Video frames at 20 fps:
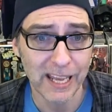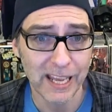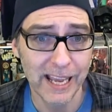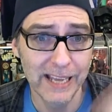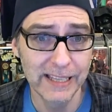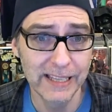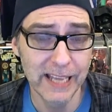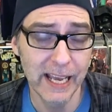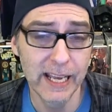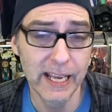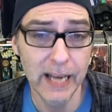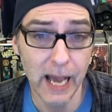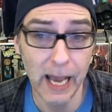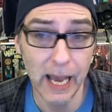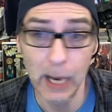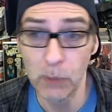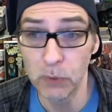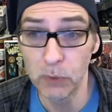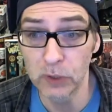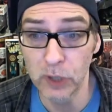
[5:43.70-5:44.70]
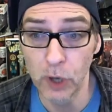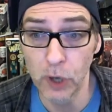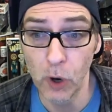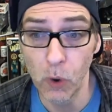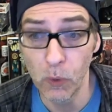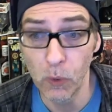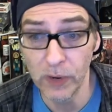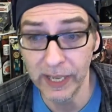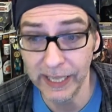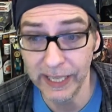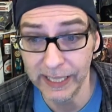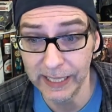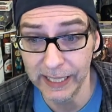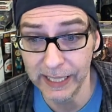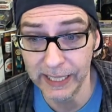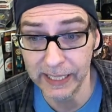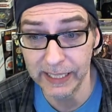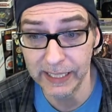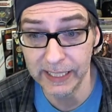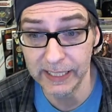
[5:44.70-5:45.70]
And then I will go in,
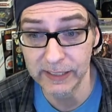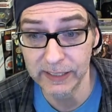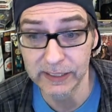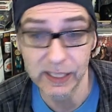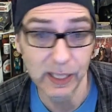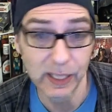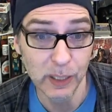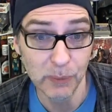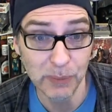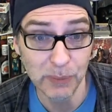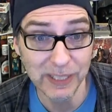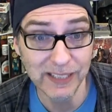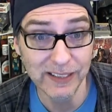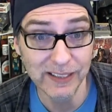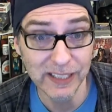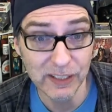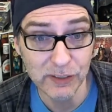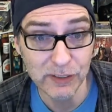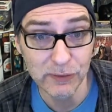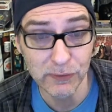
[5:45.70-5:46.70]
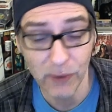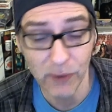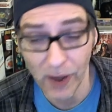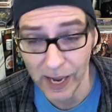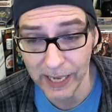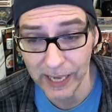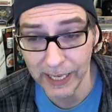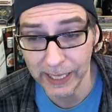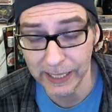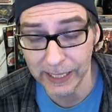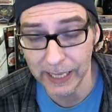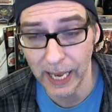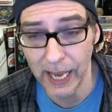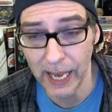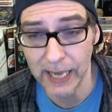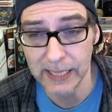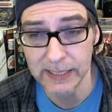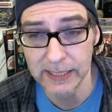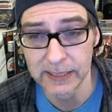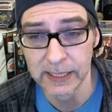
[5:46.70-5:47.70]
and it is going to be this Friday,
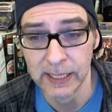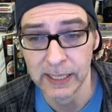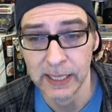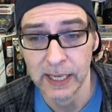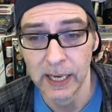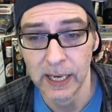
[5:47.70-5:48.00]
guys.